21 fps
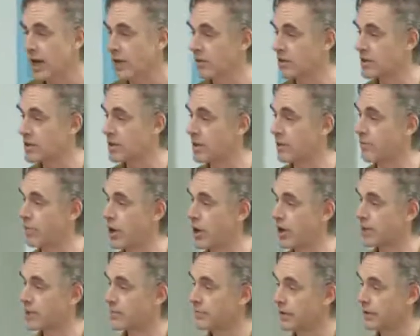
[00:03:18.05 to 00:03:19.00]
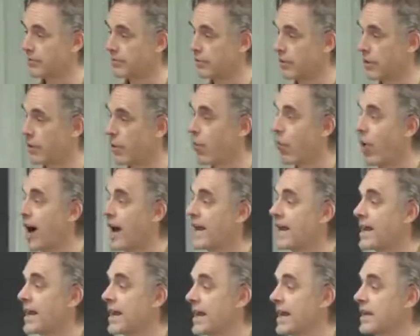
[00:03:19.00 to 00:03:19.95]
it was still possible for a
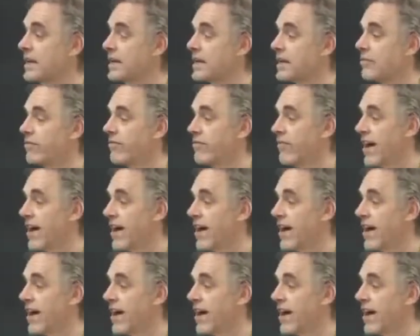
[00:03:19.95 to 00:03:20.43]
one-income